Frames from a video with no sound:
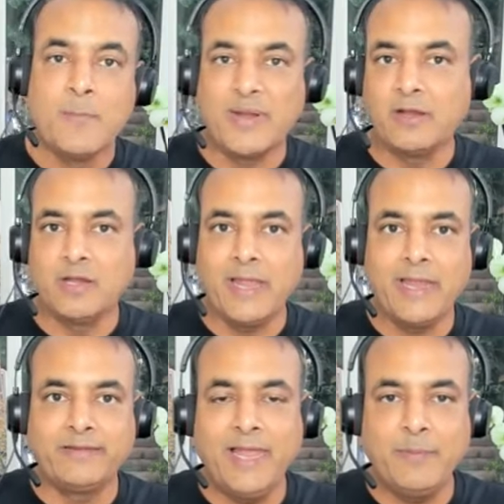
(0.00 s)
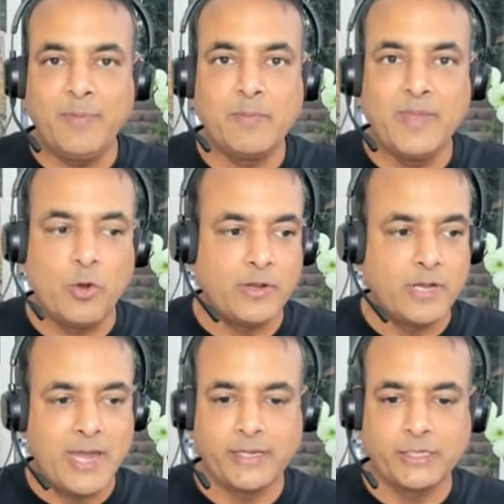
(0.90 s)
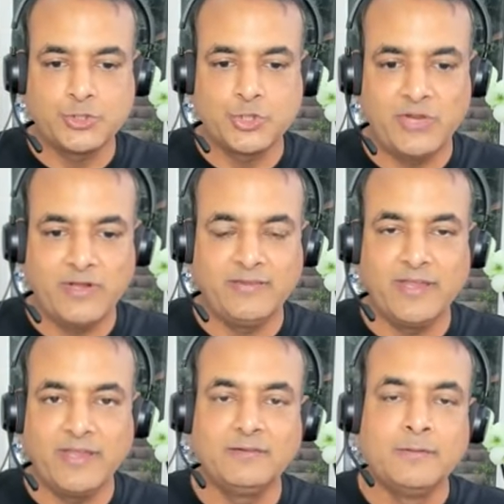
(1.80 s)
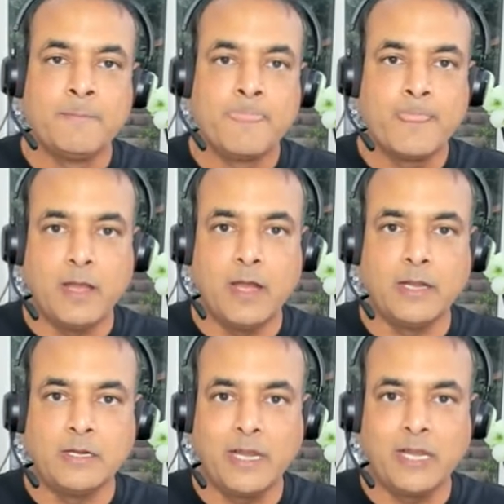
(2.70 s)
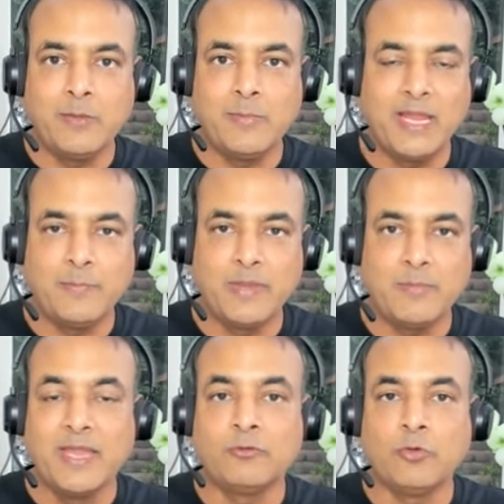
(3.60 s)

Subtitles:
but it's helping me on architecture level designs, and it will be helping me.